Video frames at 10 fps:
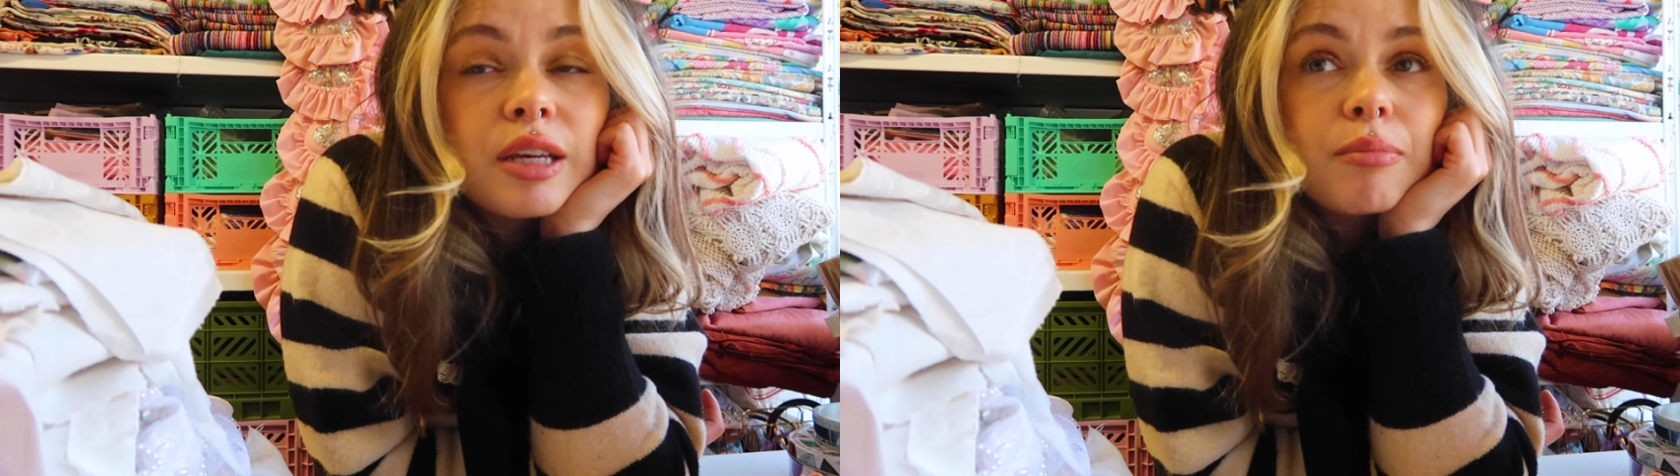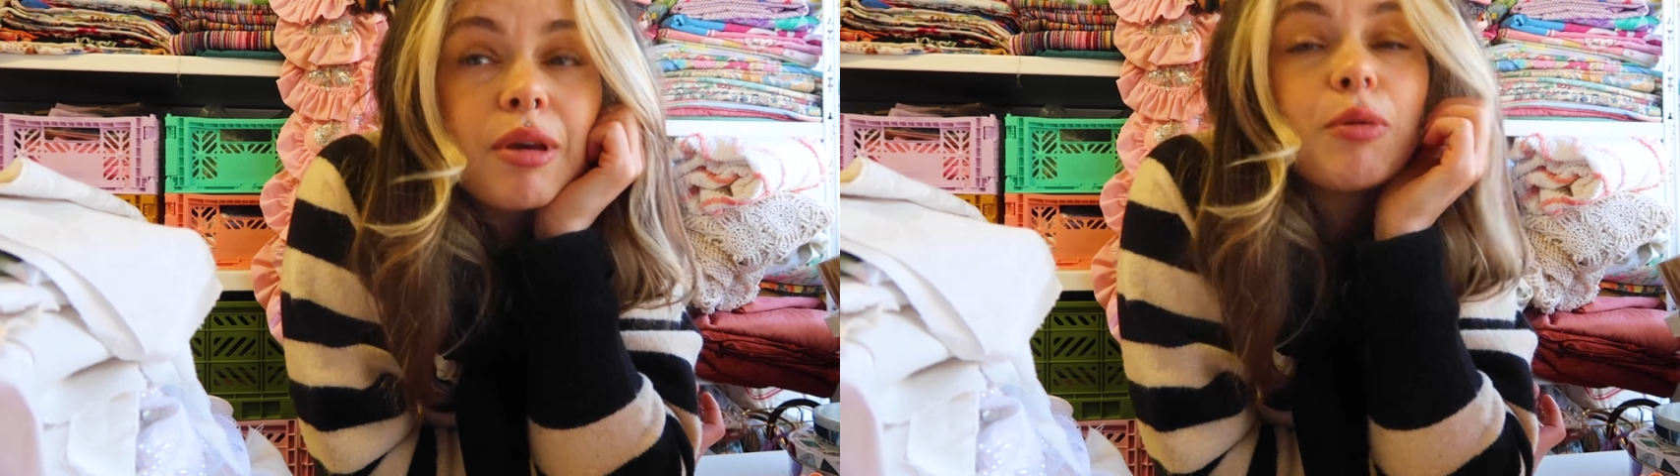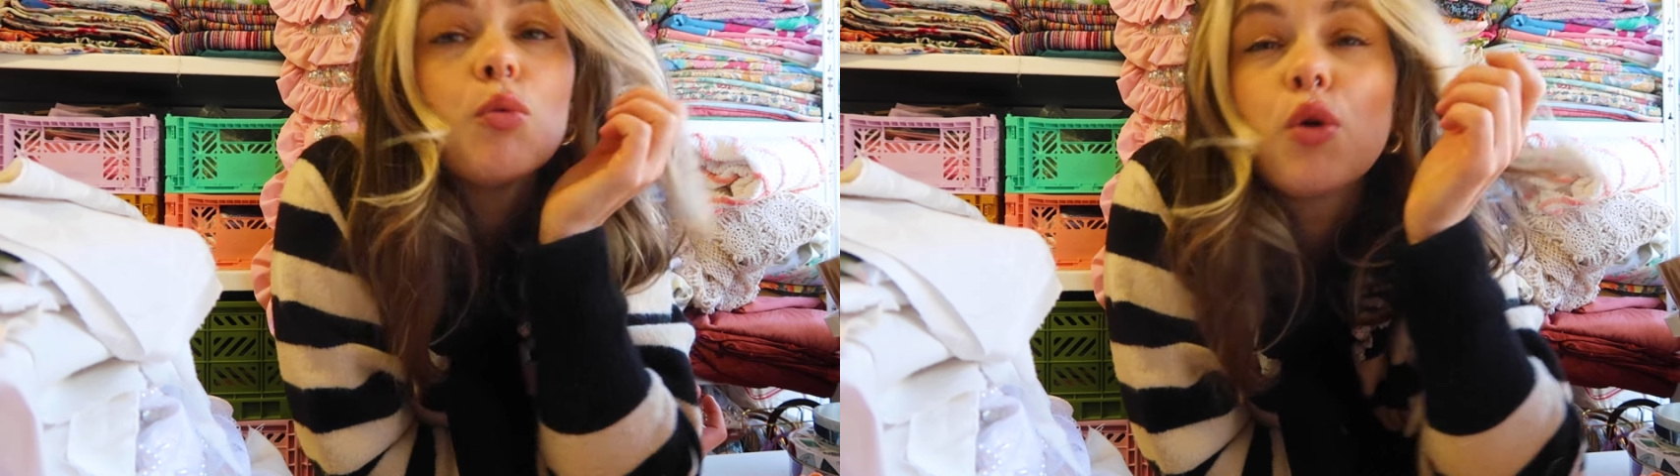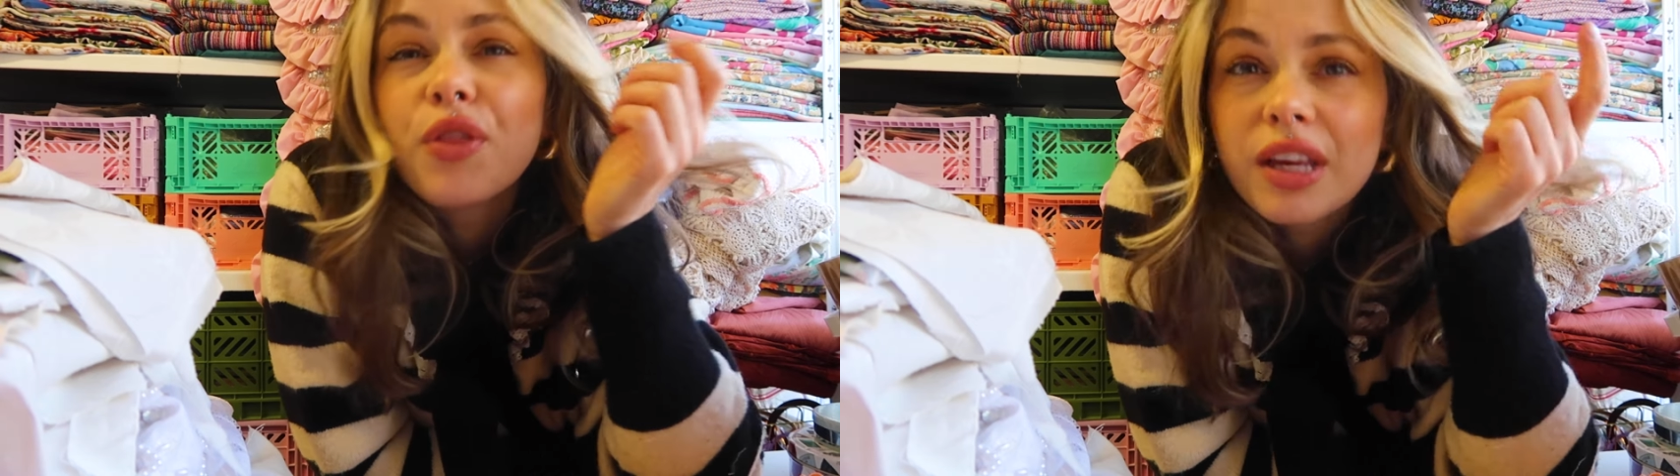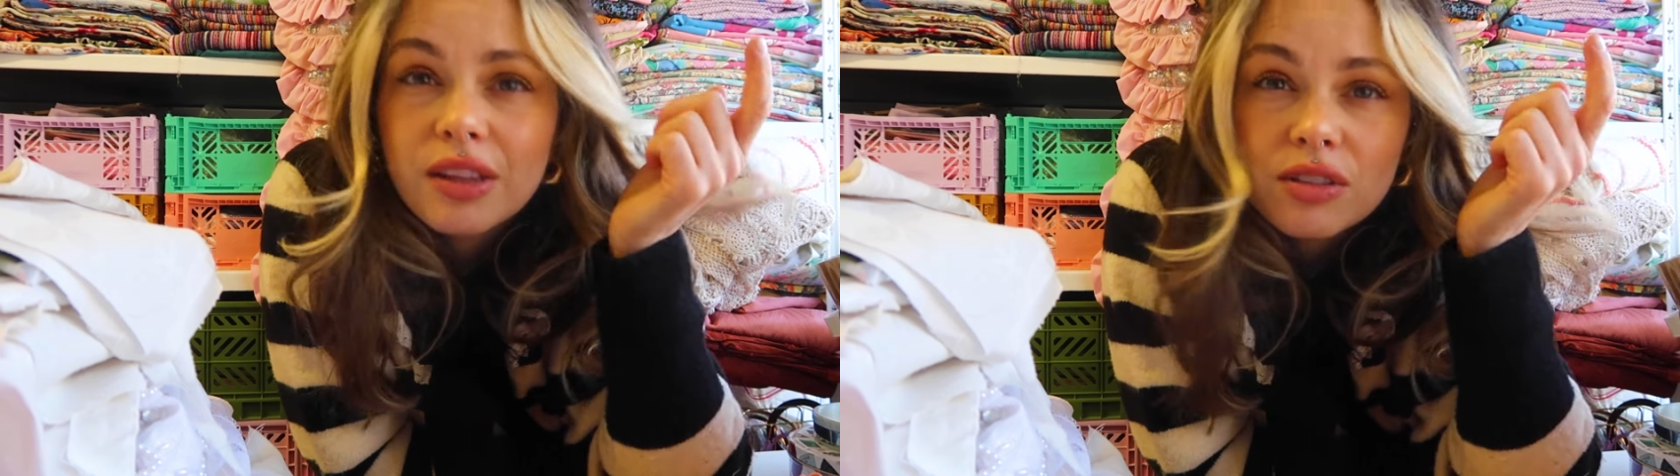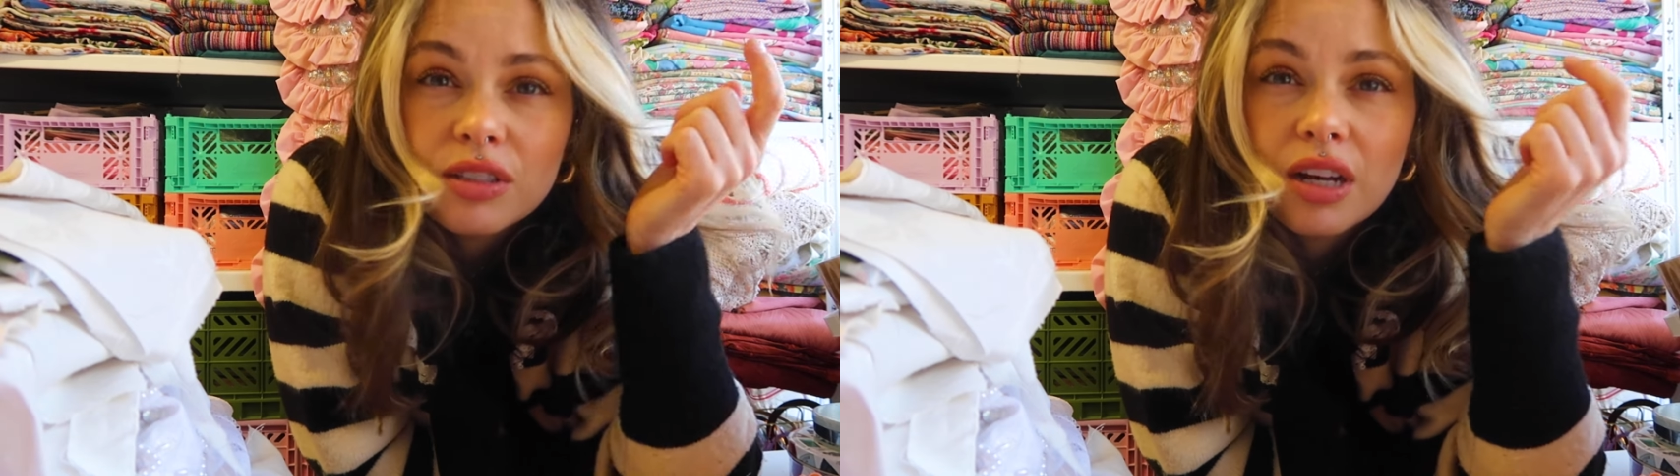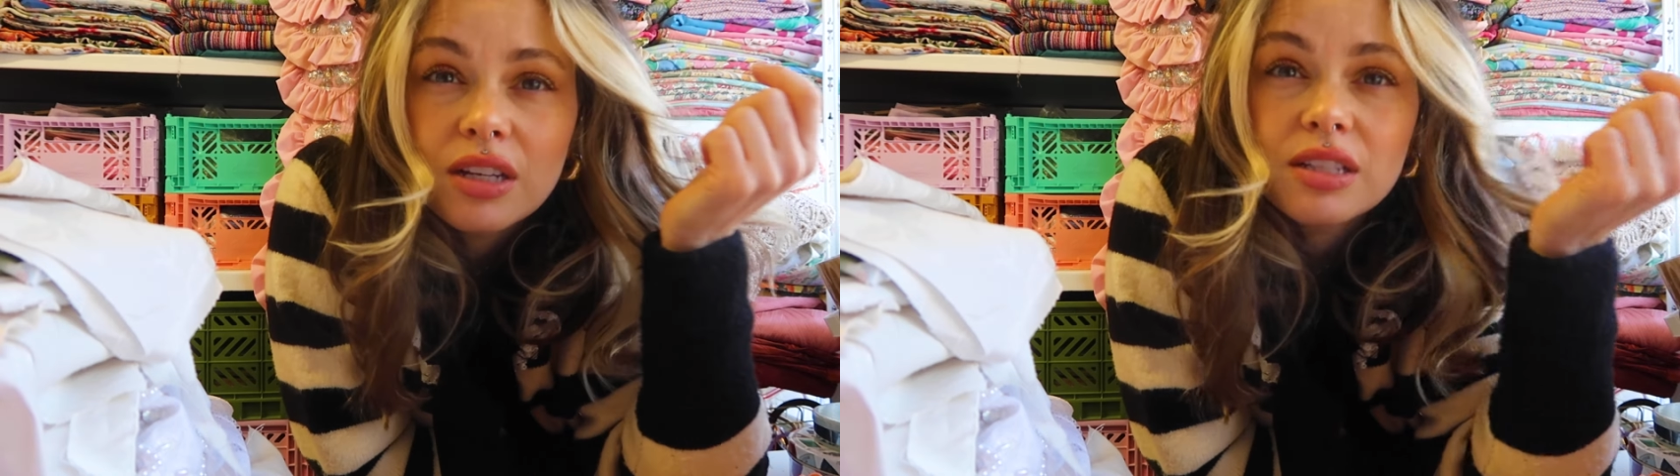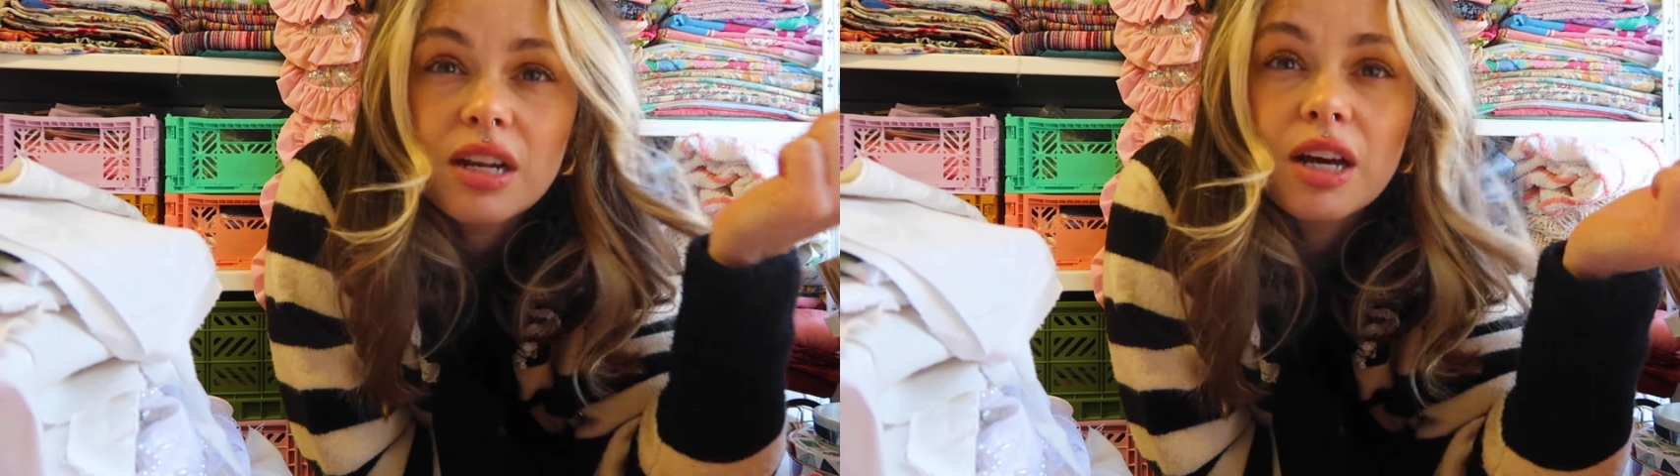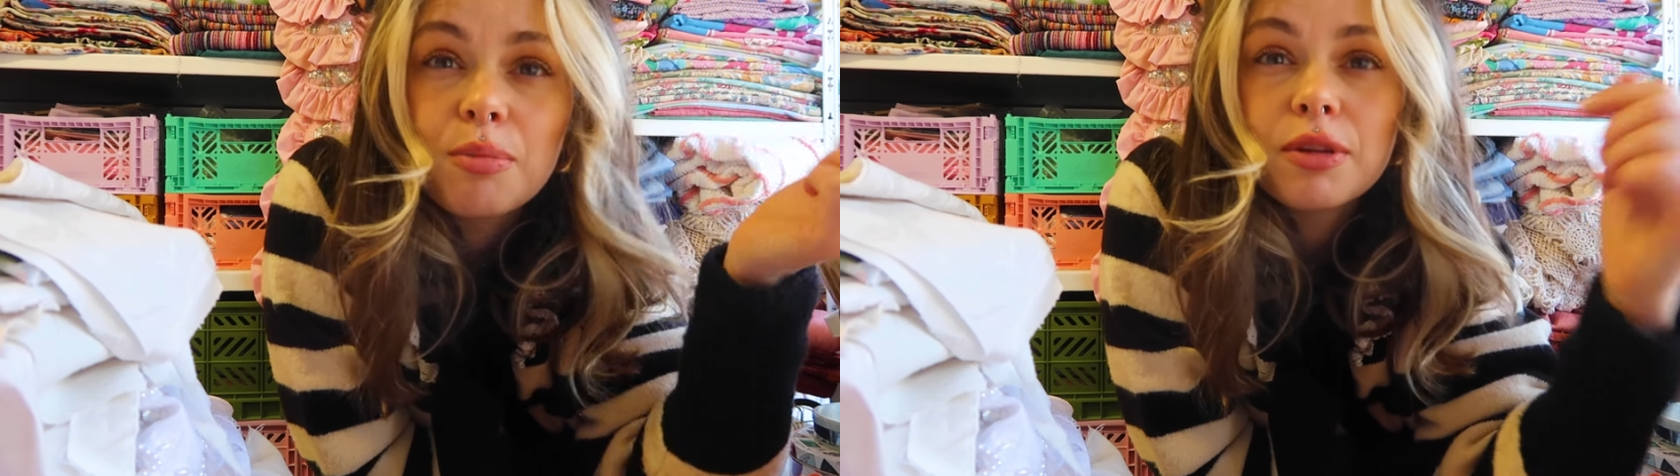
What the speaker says: maybe one thing doesn't cost a lot,